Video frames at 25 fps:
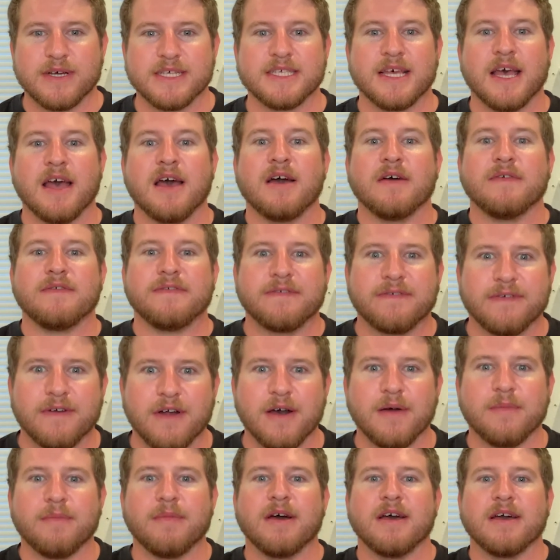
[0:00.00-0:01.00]
us
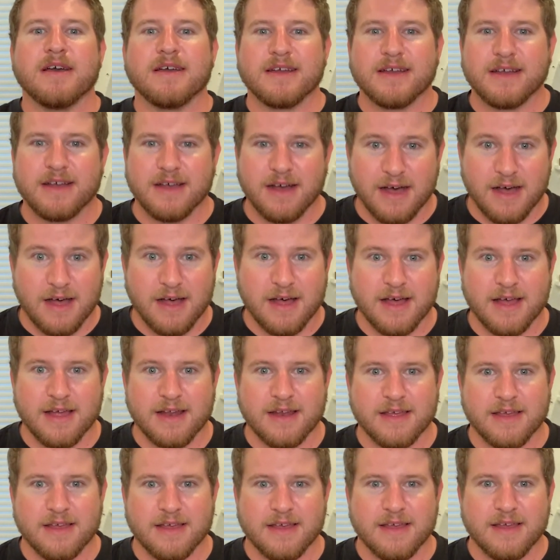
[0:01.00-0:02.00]
from
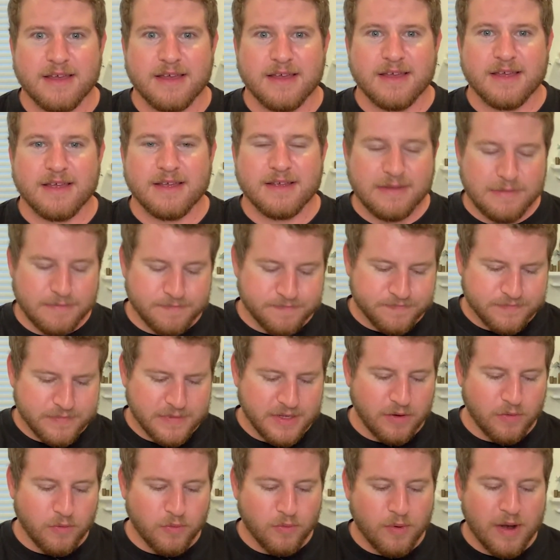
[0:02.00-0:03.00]
God,
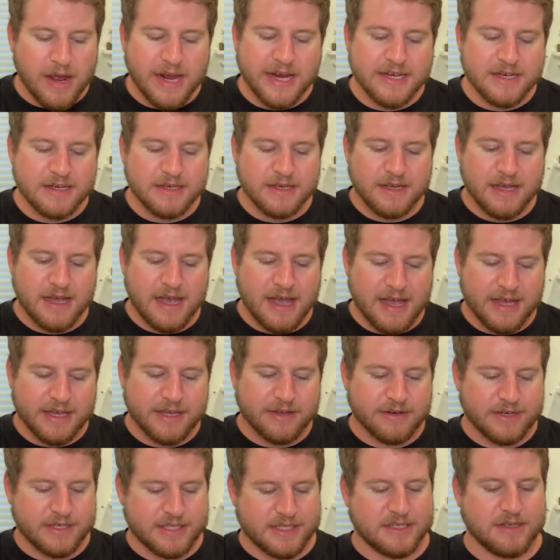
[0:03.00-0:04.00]
a right,
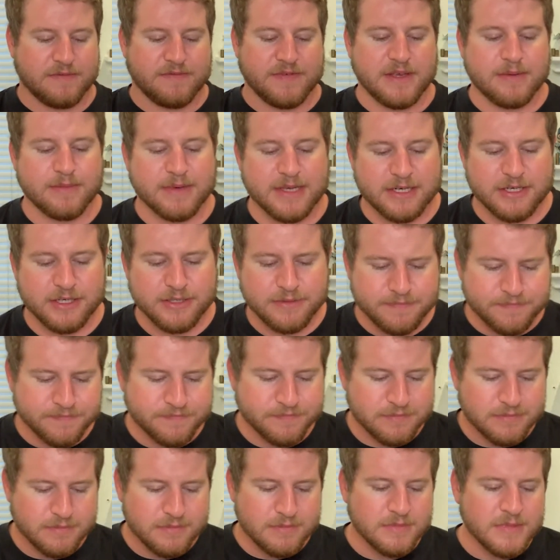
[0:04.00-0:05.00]
accurate self-image.
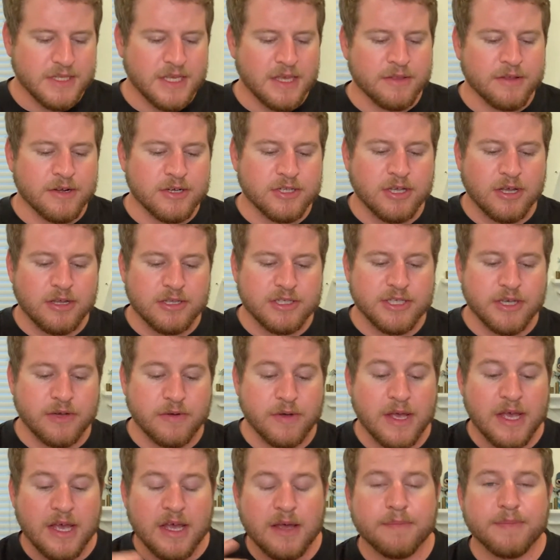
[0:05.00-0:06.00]
There's
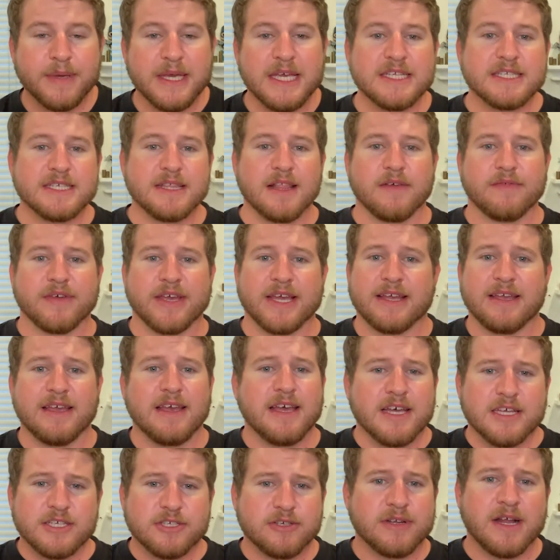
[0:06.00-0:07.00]
also peace-loving.
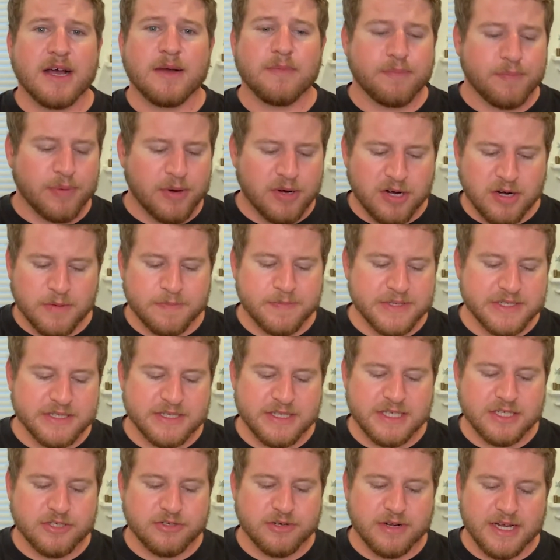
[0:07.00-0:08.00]
So not
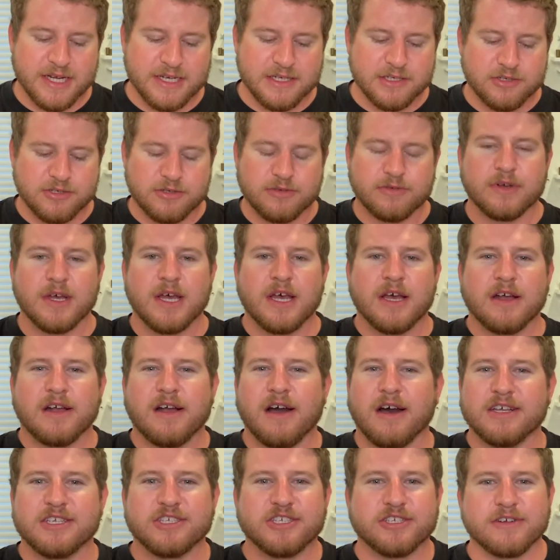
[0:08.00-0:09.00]
purposely trying to
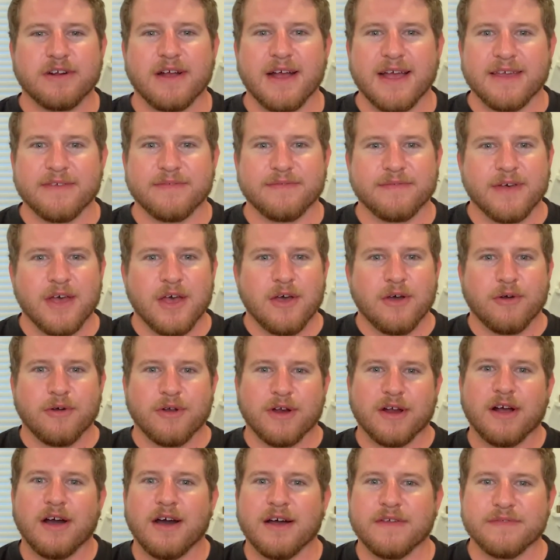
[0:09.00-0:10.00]
cause strife
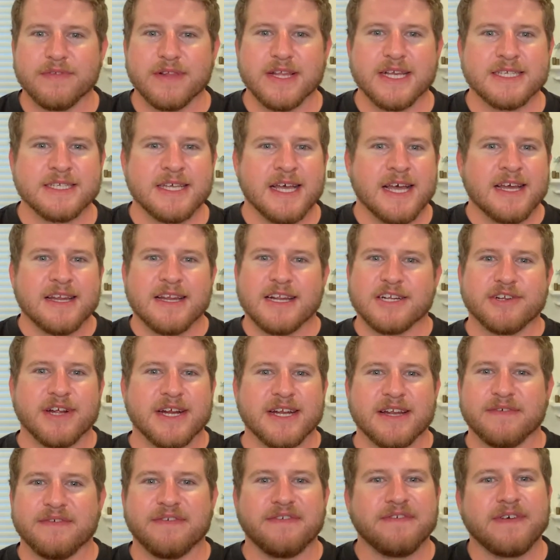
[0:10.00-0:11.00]
or conflicts, not
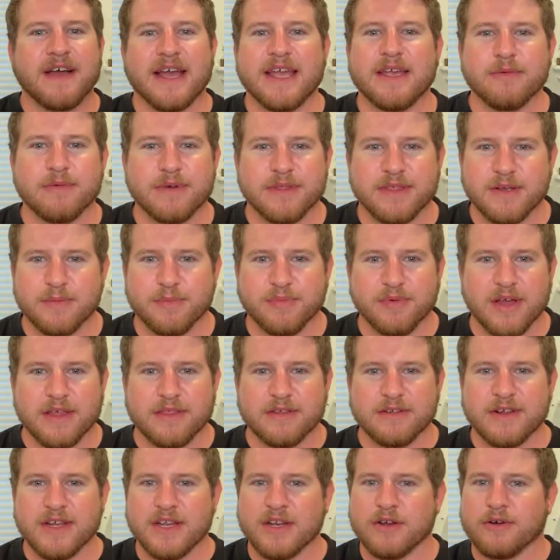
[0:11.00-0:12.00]
trying to fight with your
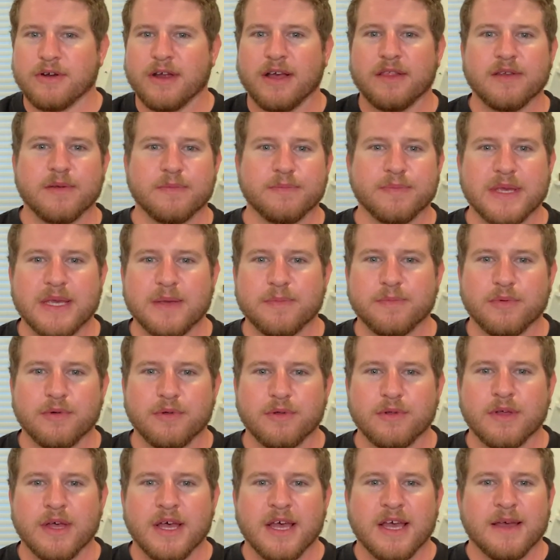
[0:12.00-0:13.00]
brethren or other
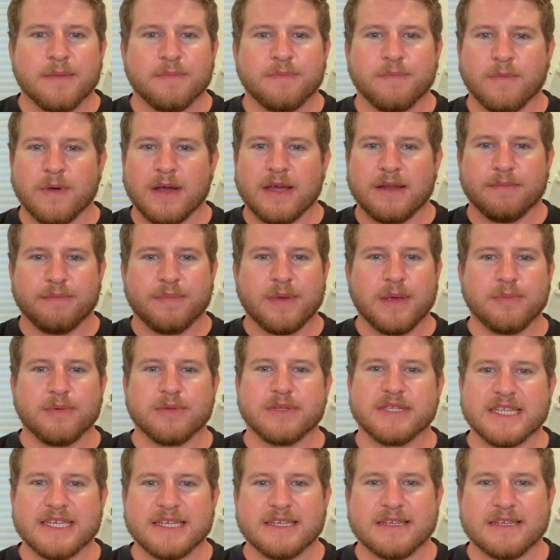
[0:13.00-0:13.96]
people when people